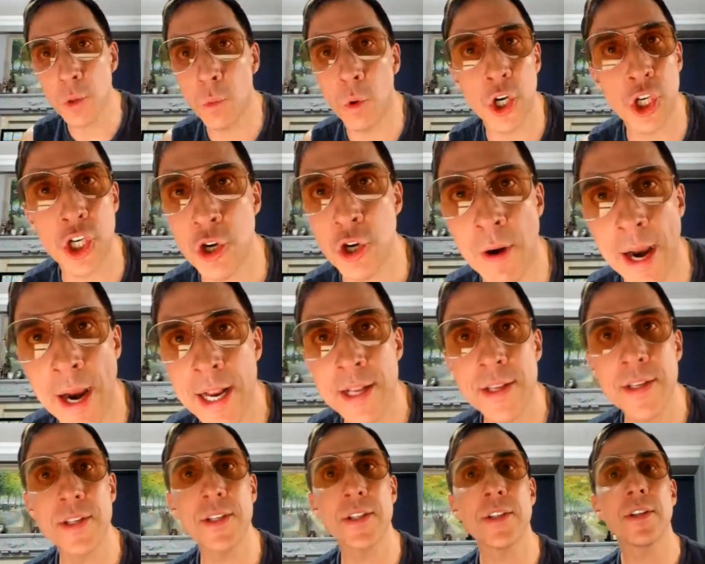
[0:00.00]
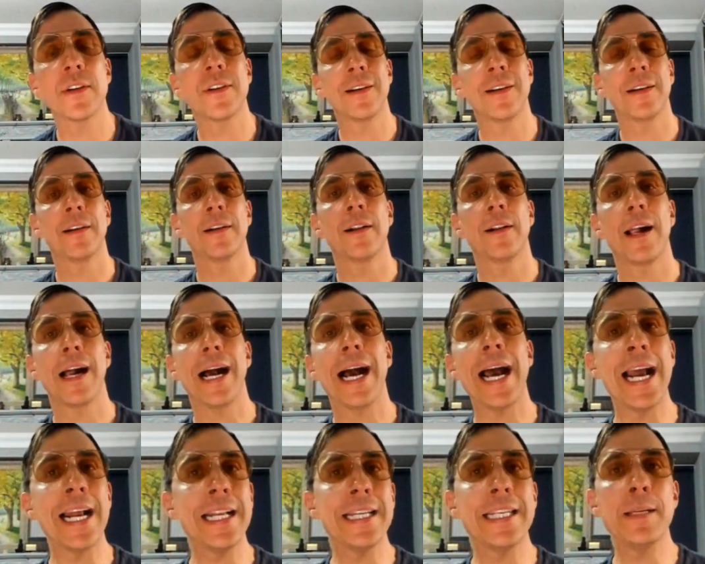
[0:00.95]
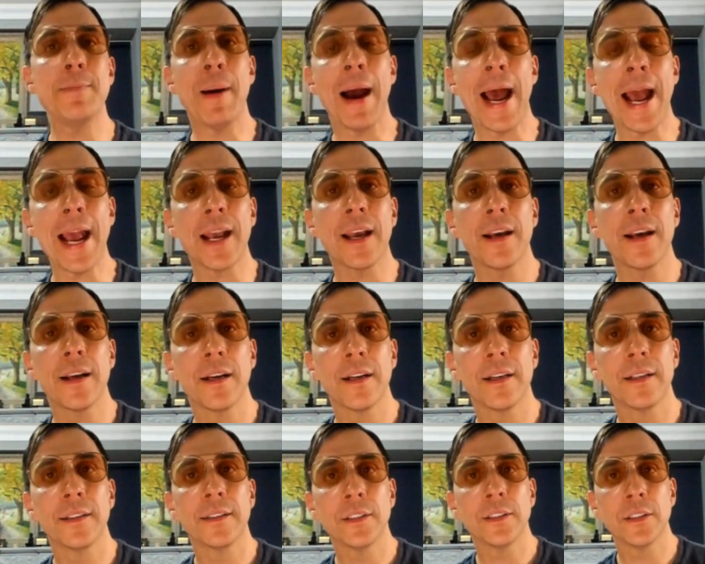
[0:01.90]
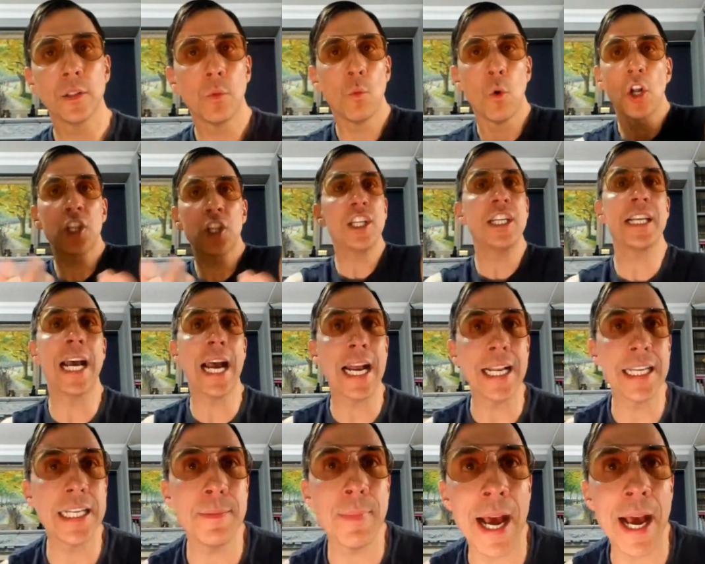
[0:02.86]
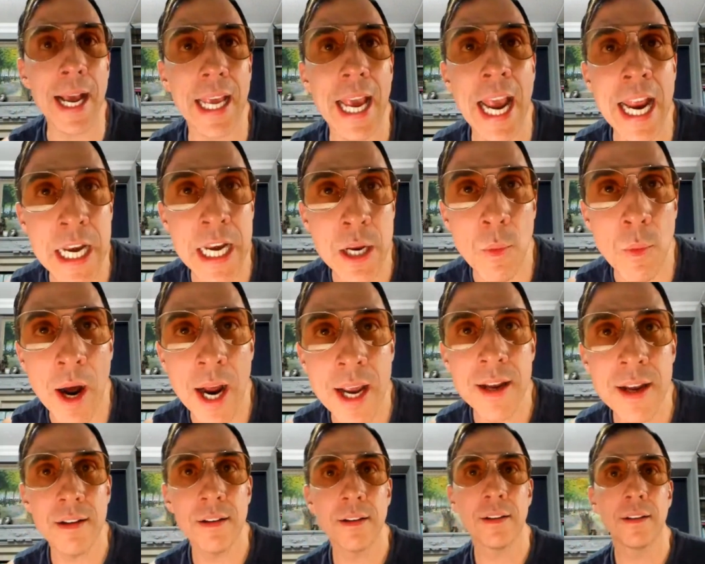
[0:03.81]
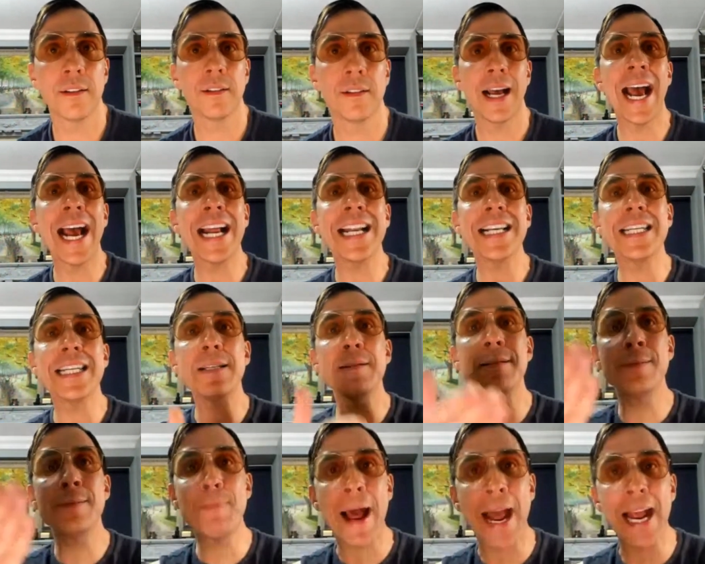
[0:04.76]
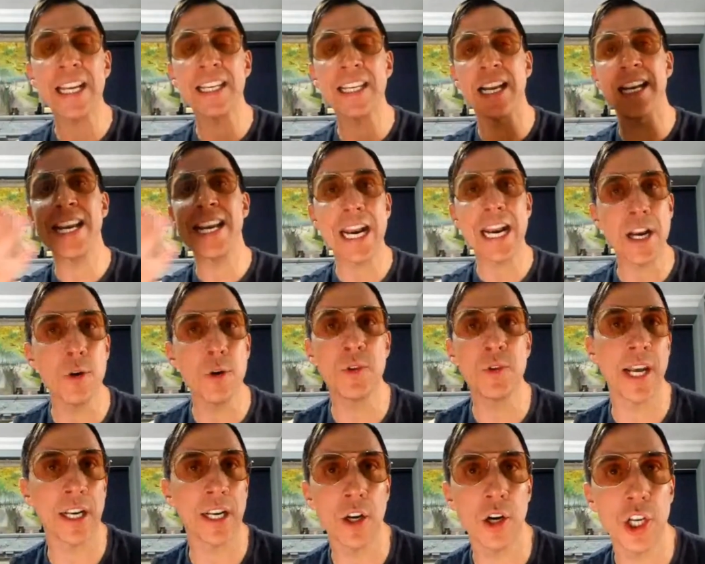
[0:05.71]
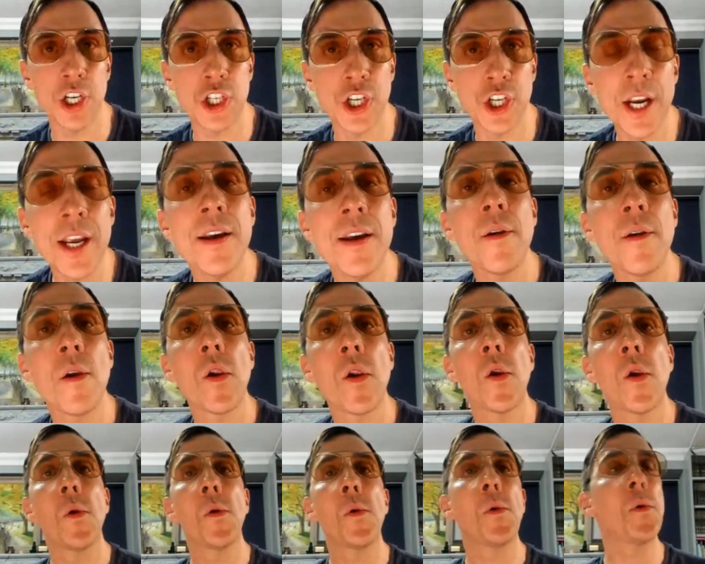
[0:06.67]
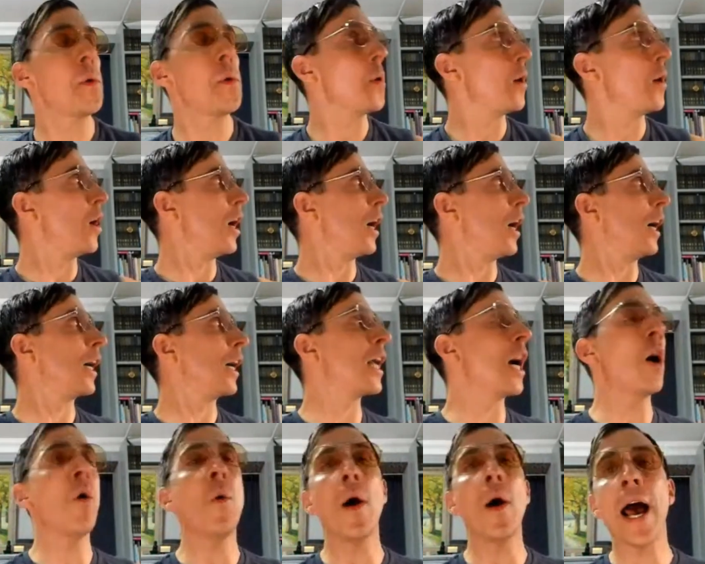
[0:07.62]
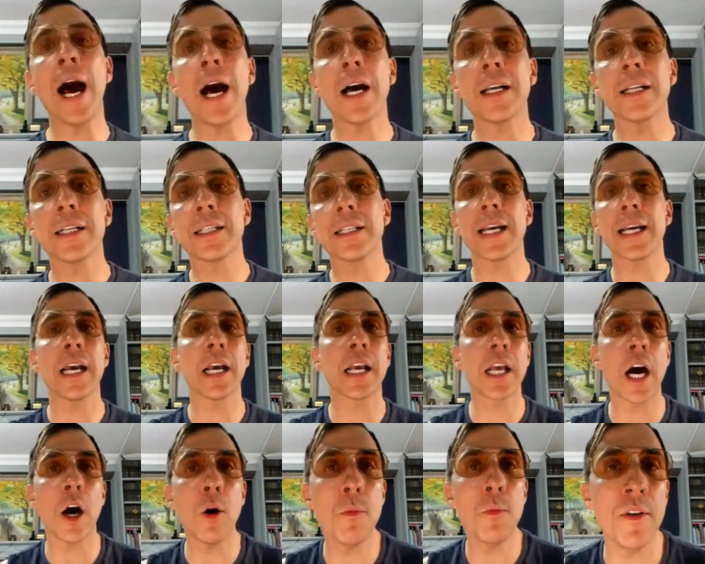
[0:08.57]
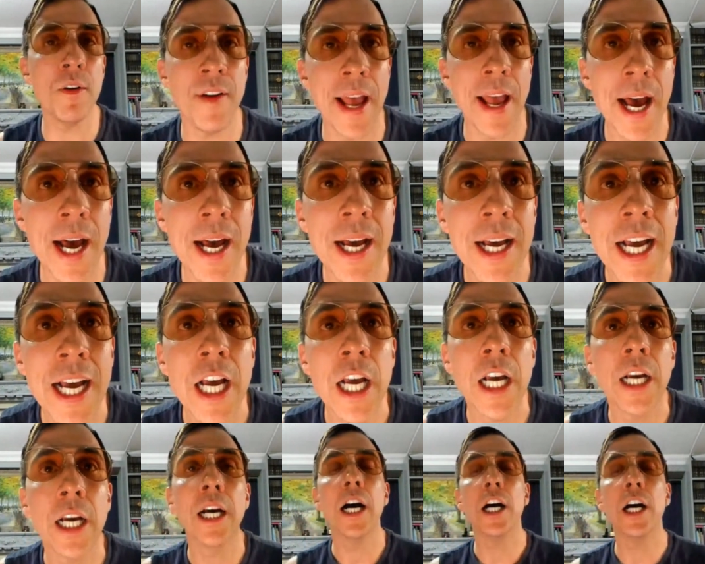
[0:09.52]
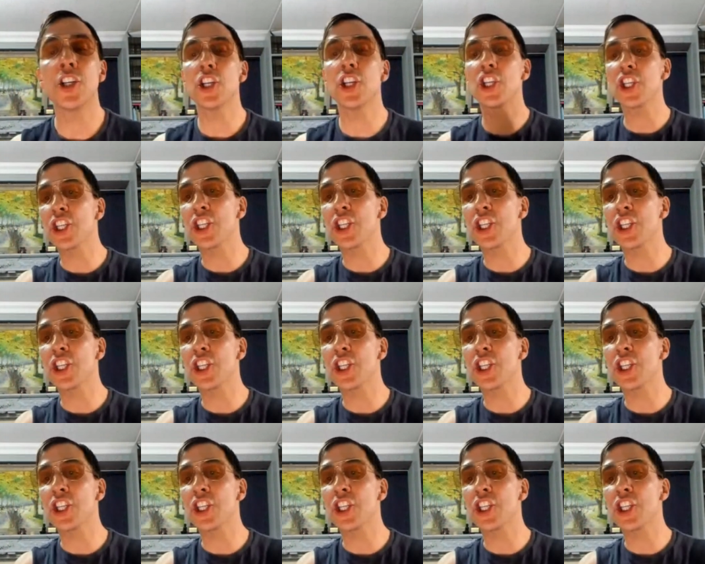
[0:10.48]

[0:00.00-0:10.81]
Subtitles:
wash your hands. Anti-bac, what is anti-bac anyway? Anti-bac is a nanotechnology. Go out, take a gulp of air, and just